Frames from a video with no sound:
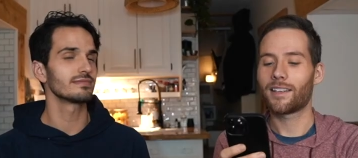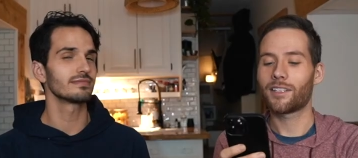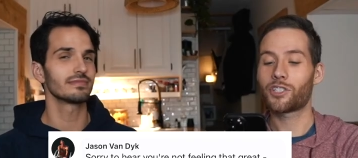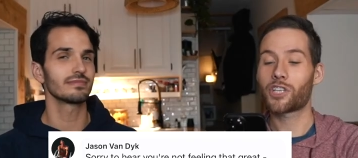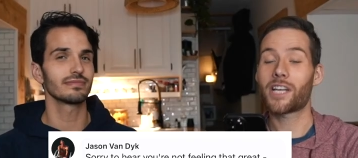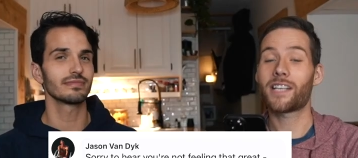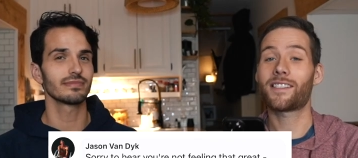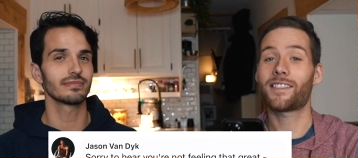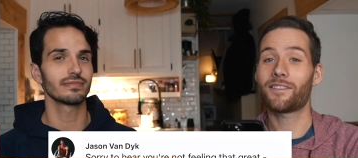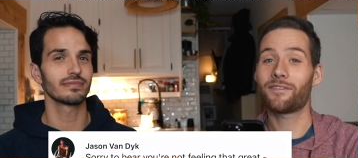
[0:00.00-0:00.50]

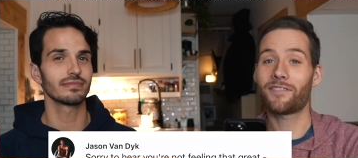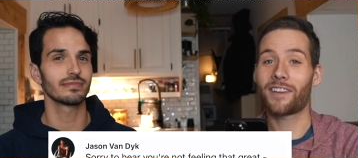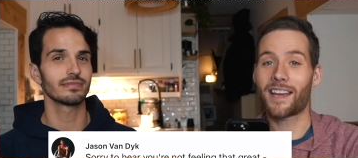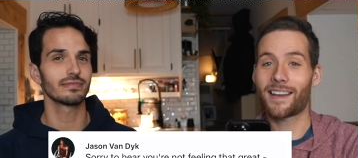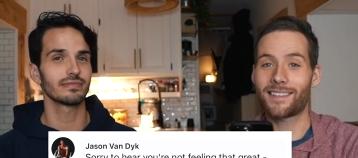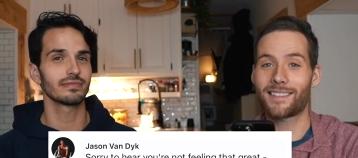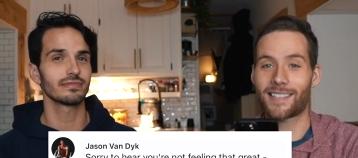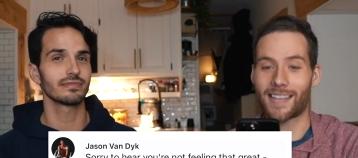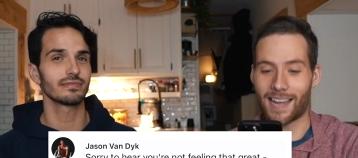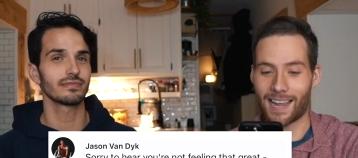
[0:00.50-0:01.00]
Speaker 1: Jason
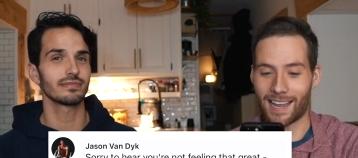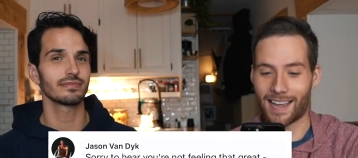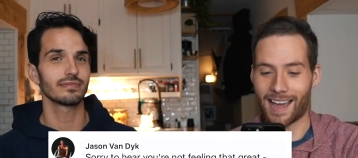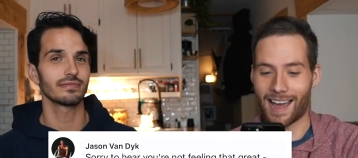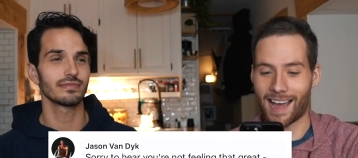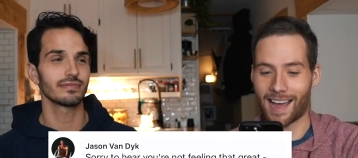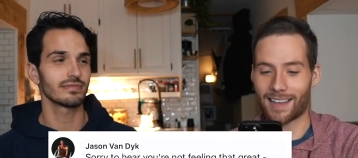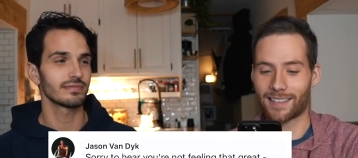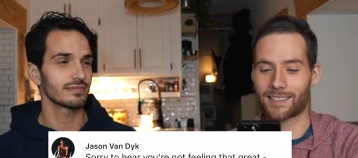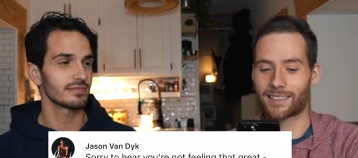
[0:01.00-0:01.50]
Van Dyke
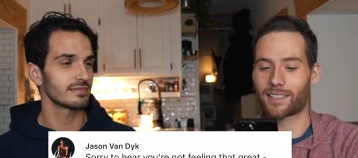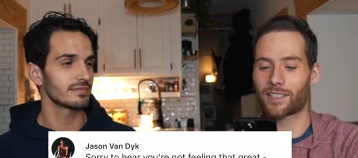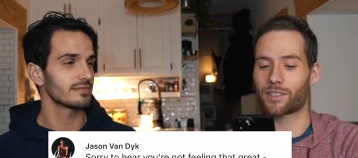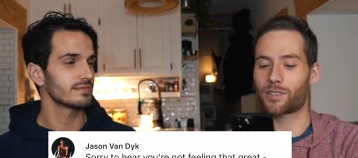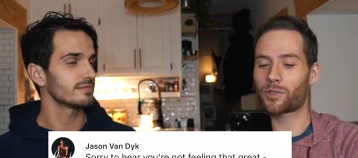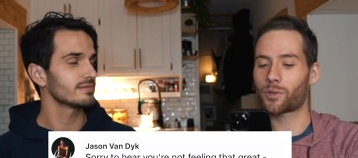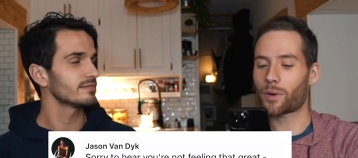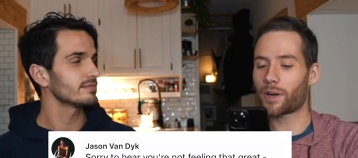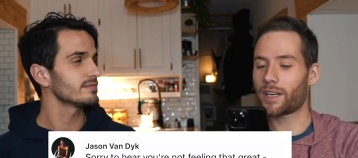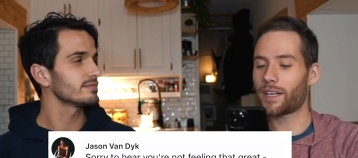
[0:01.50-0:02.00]
asked,
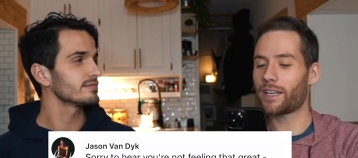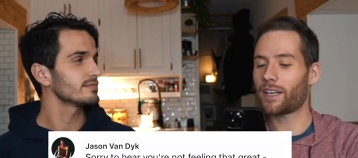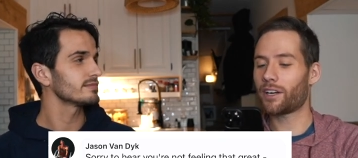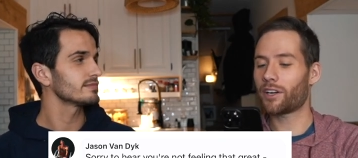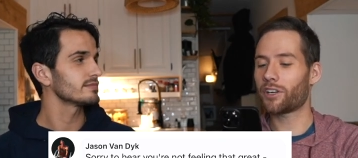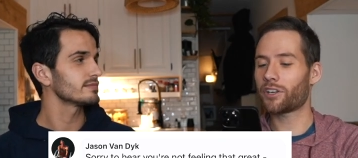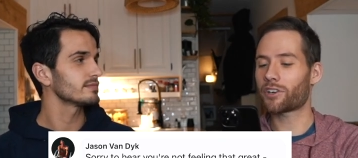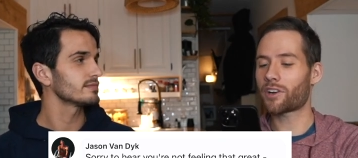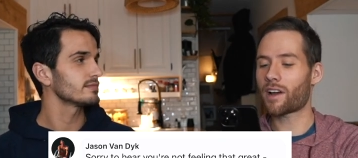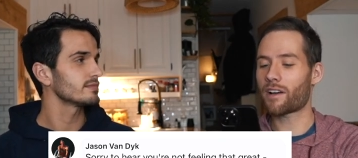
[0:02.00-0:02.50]
"Sorry to hear
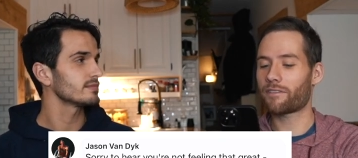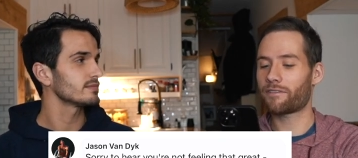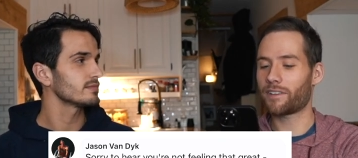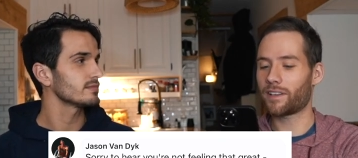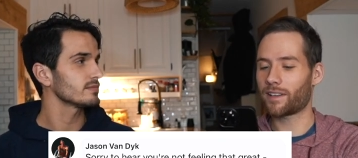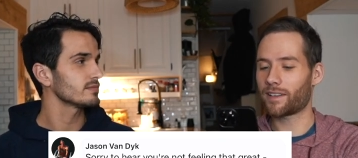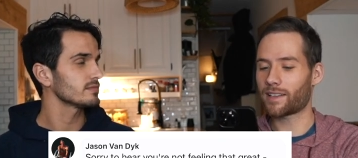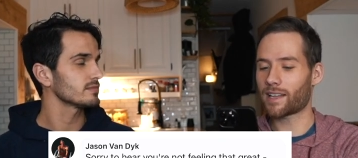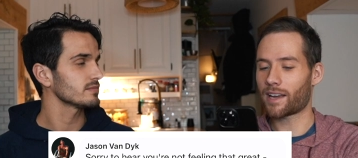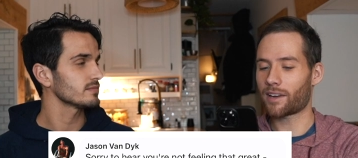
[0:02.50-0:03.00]
you're not
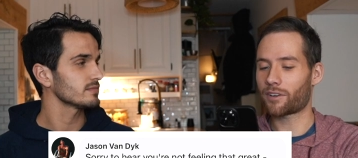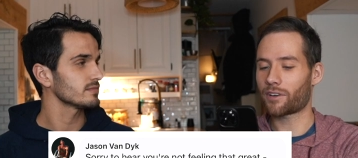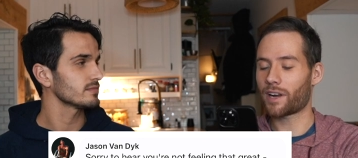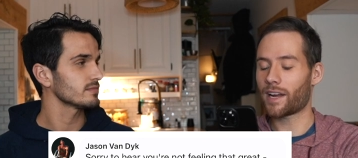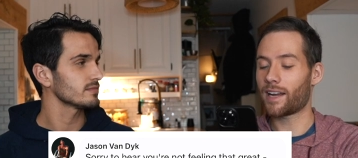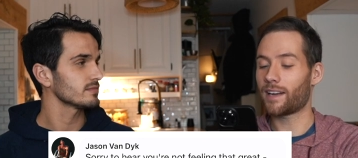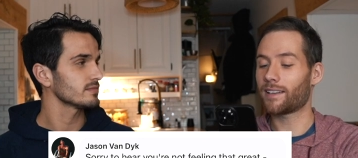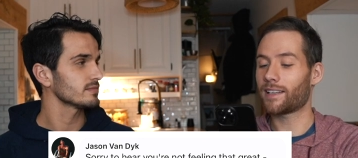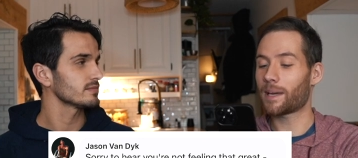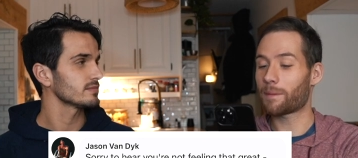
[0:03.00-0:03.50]
feeling that
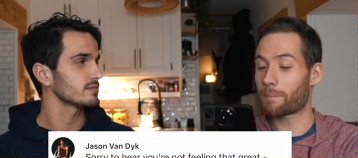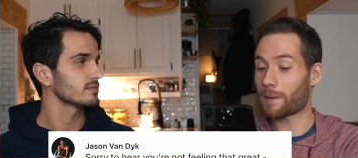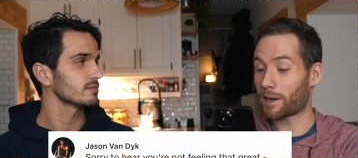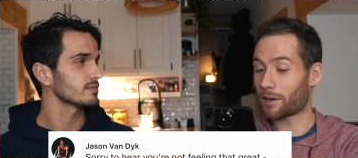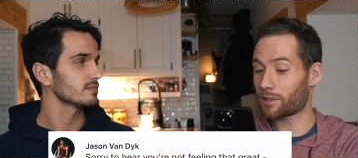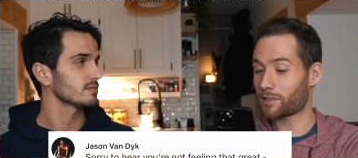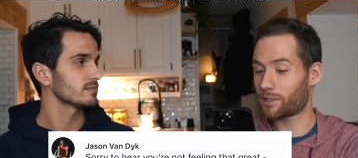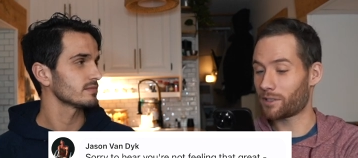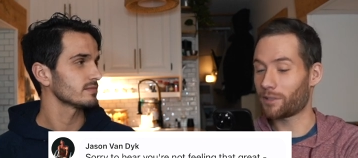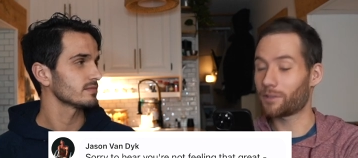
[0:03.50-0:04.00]
great. Get
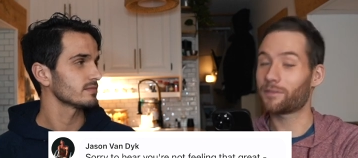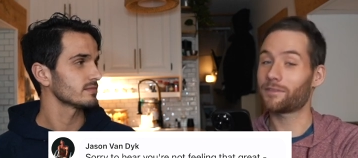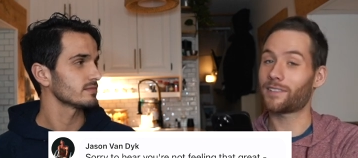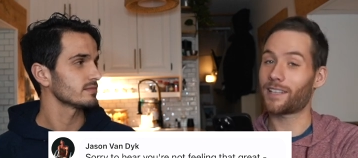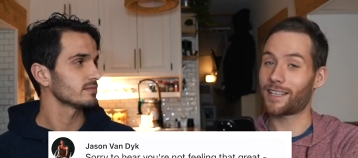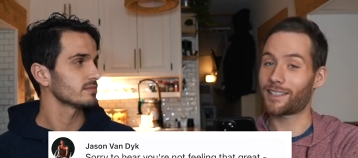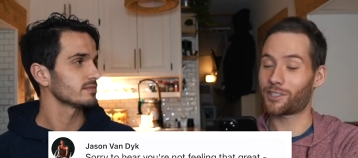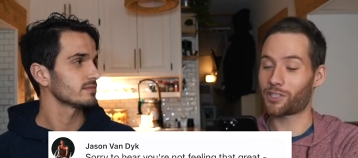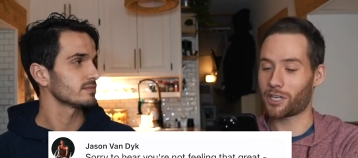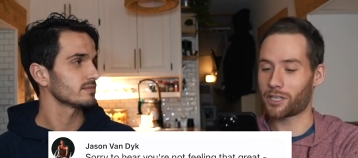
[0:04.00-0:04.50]
better soon."
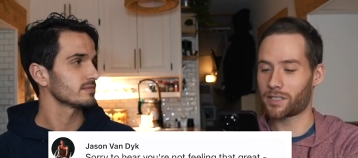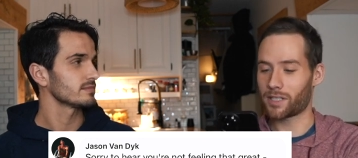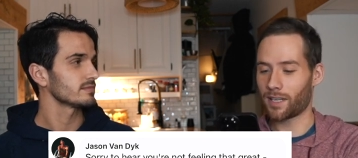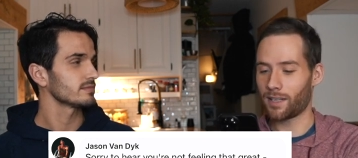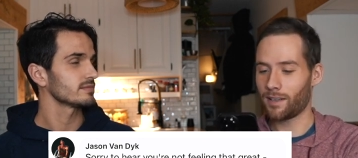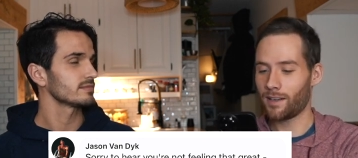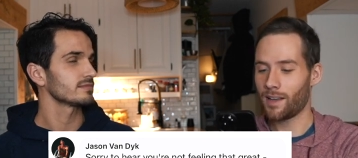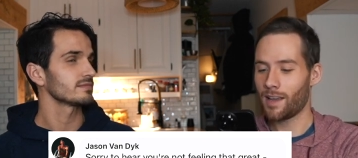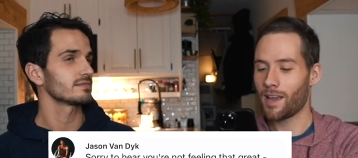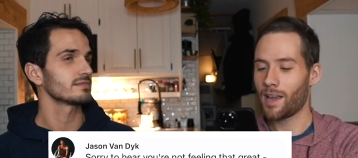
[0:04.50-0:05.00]
Thanks, Jason.